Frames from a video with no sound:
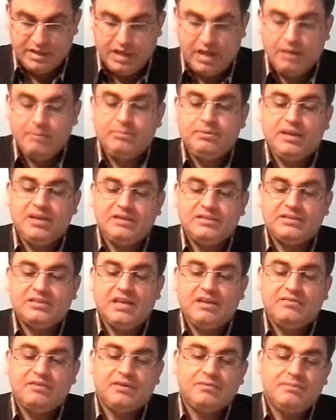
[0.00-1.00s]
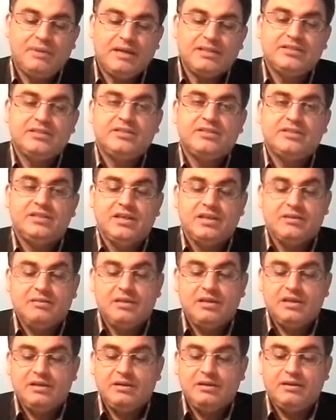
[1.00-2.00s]
A block cipher passes
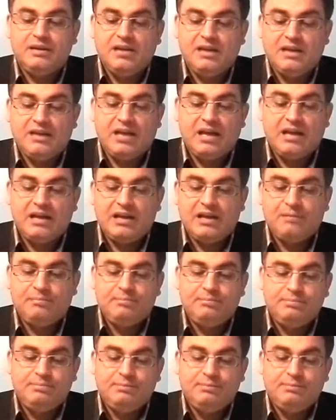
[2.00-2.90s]
a